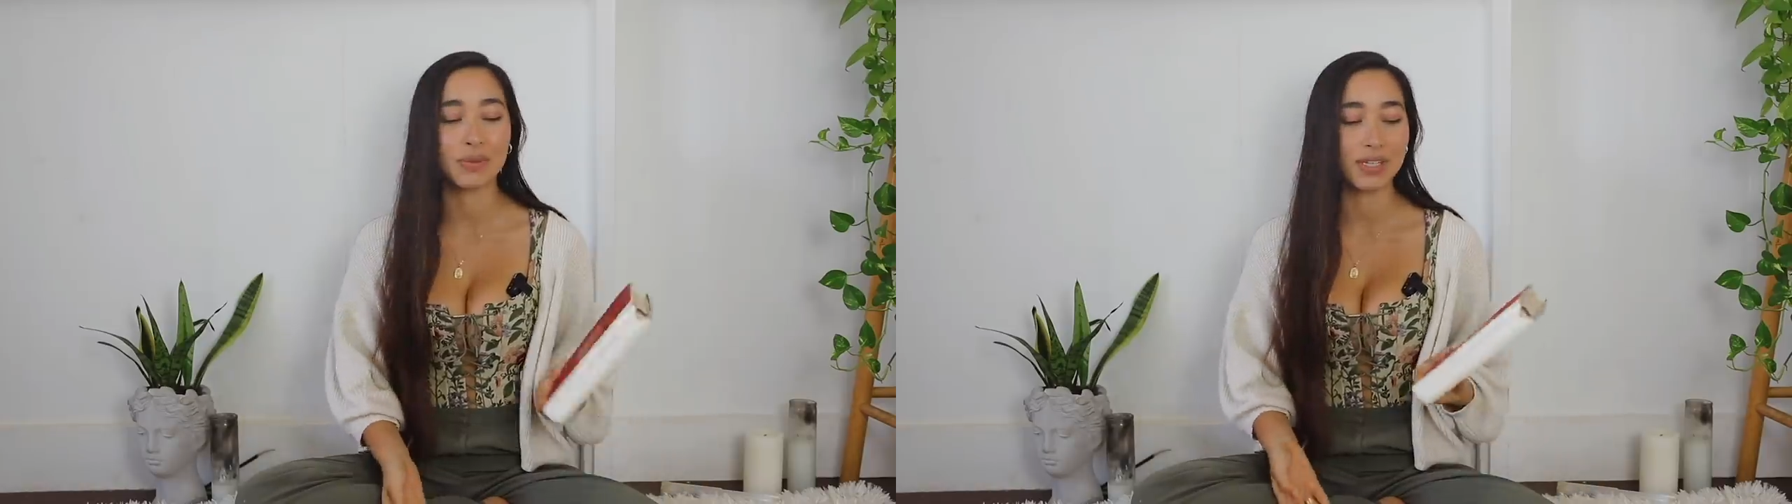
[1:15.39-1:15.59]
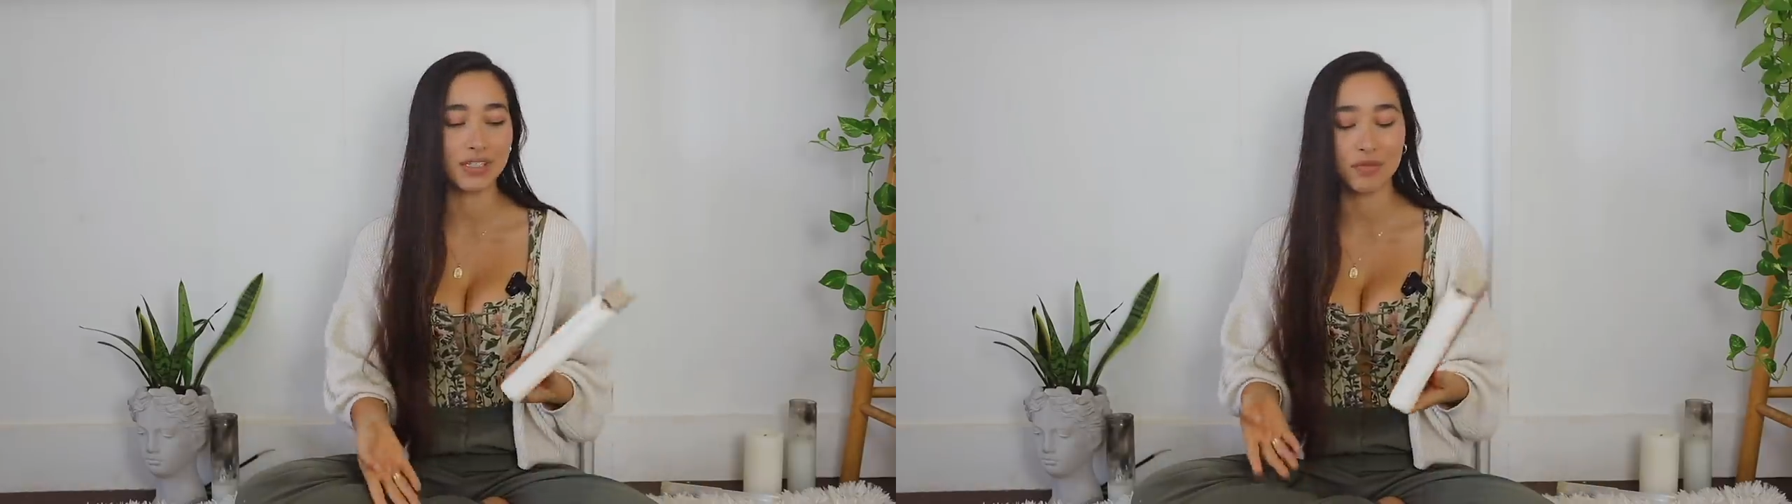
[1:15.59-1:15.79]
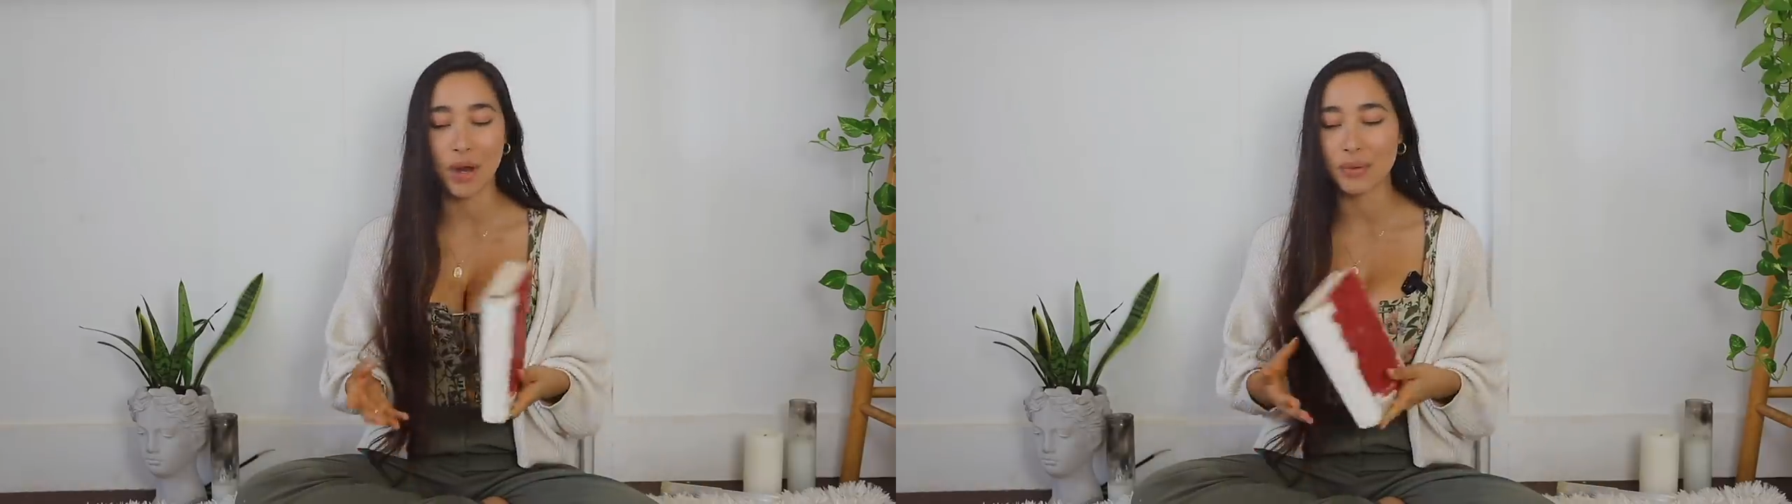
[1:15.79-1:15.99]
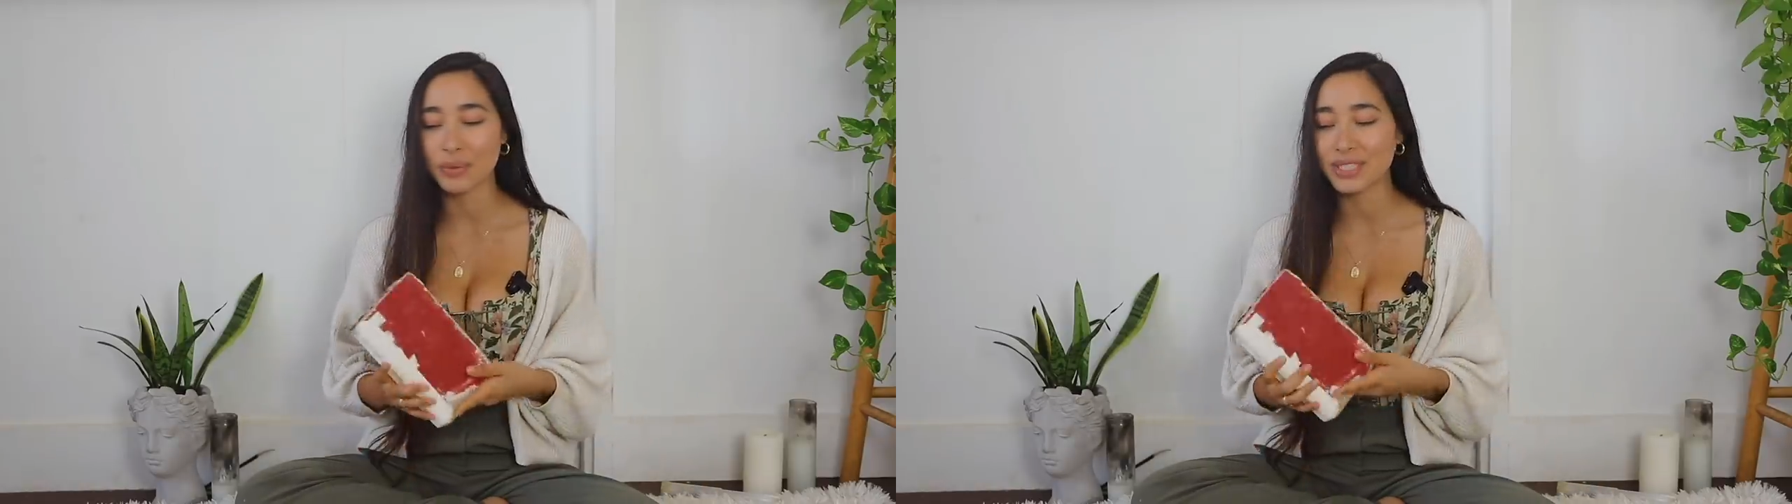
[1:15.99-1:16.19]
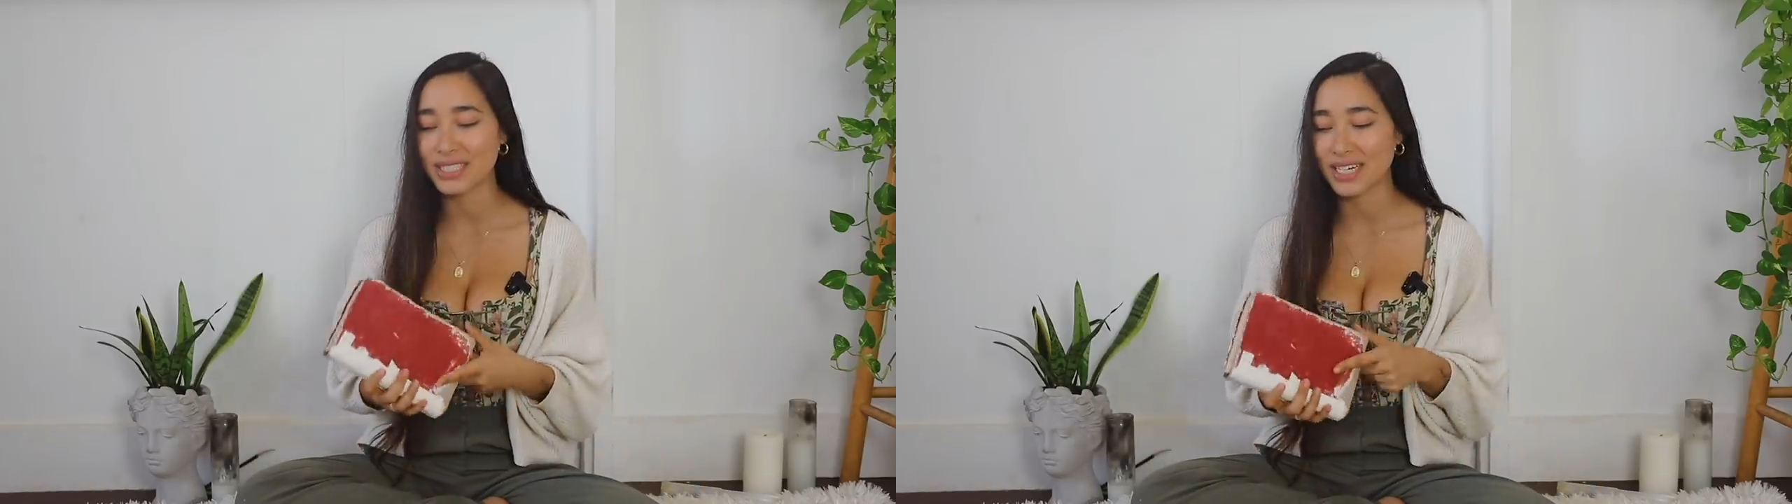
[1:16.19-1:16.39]
because you've
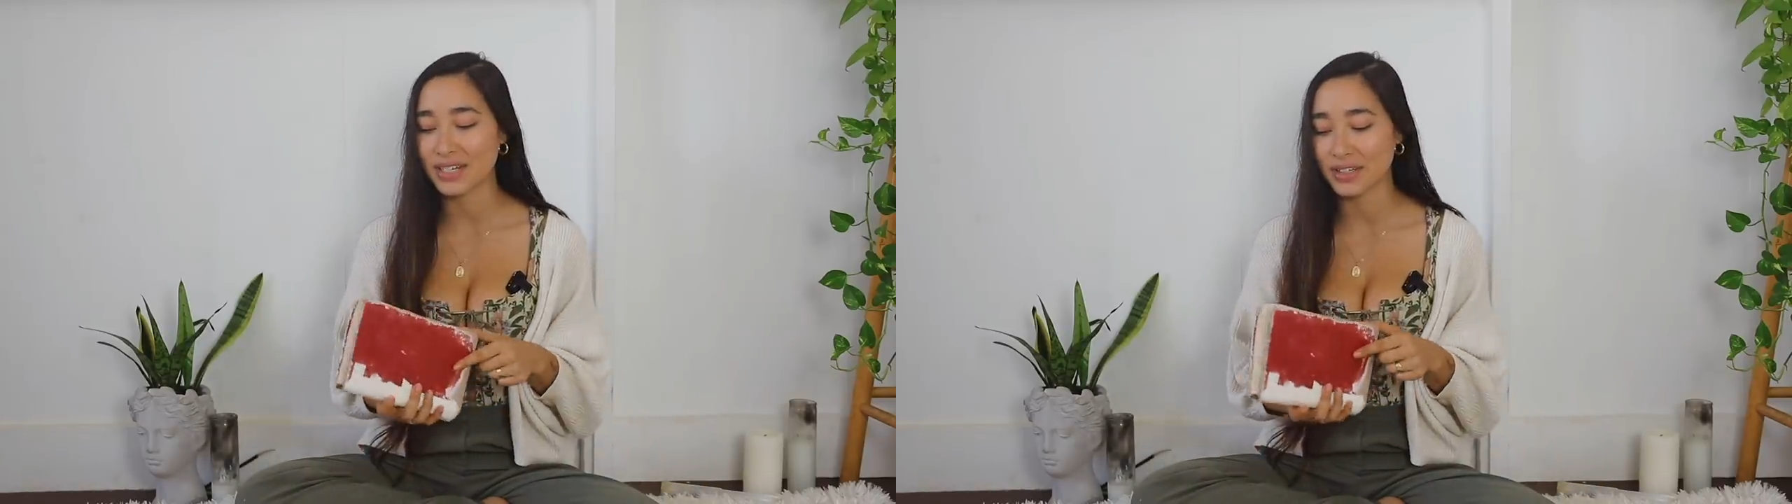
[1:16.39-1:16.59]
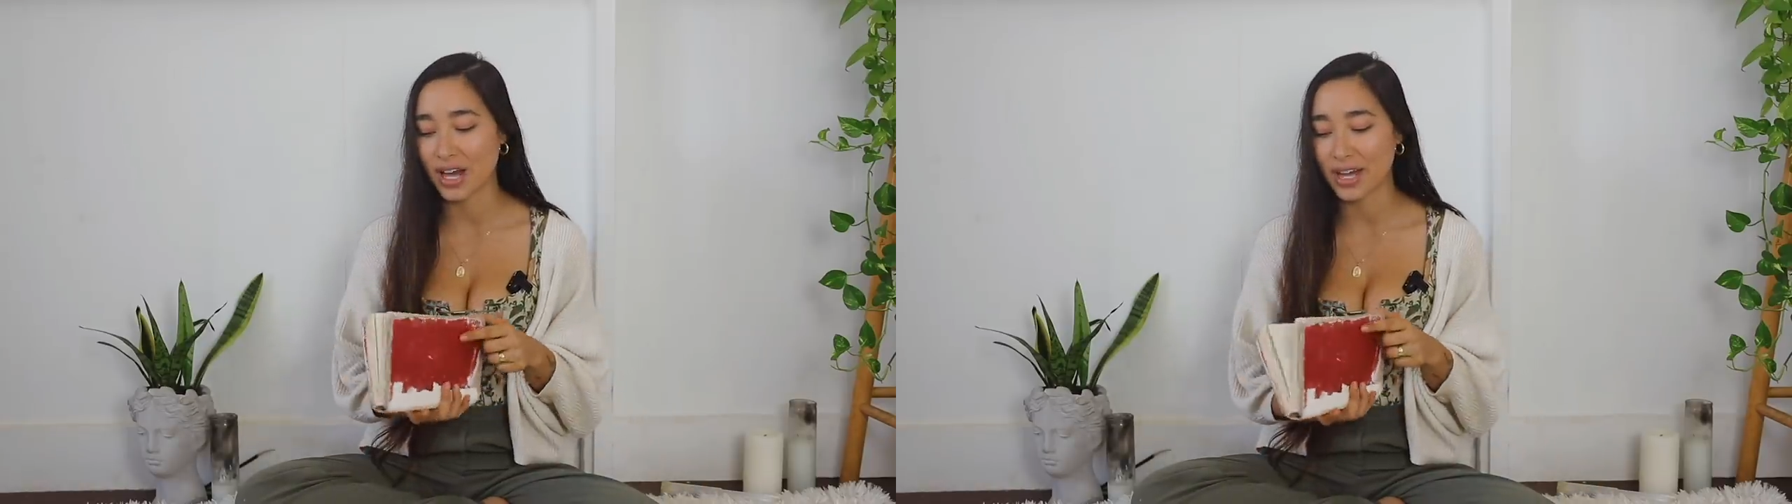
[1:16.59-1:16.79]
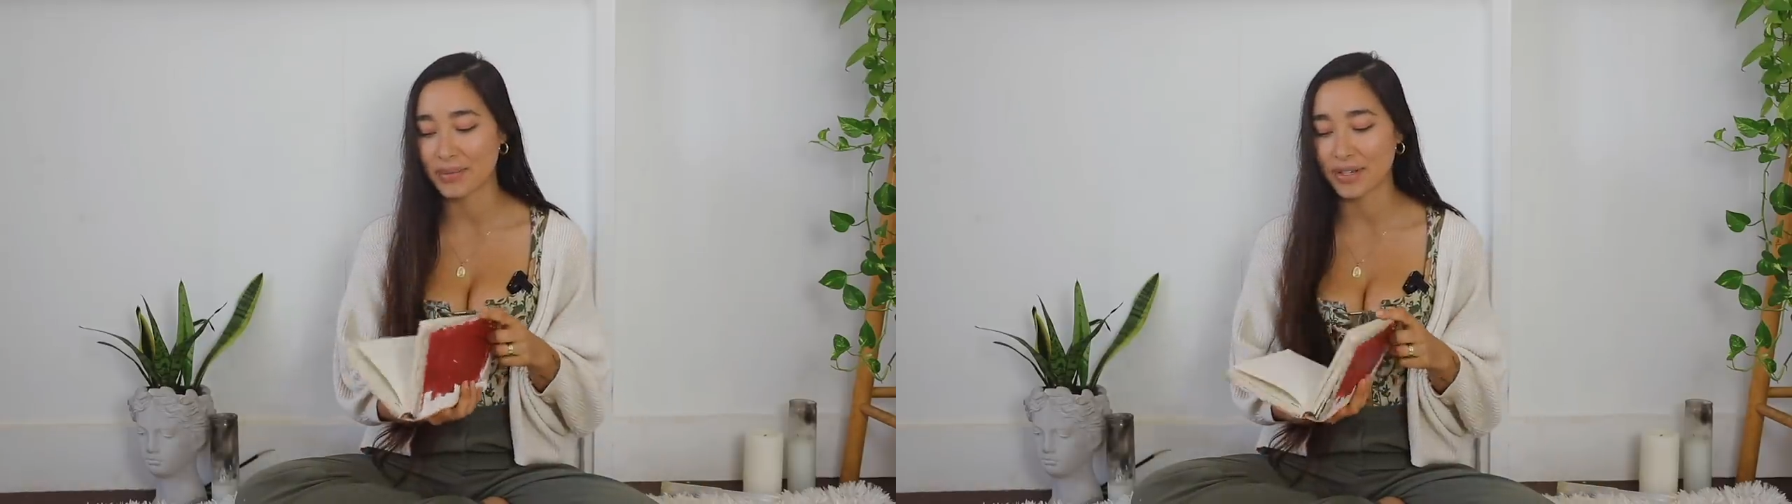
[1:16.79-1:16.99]
probably seen it a lot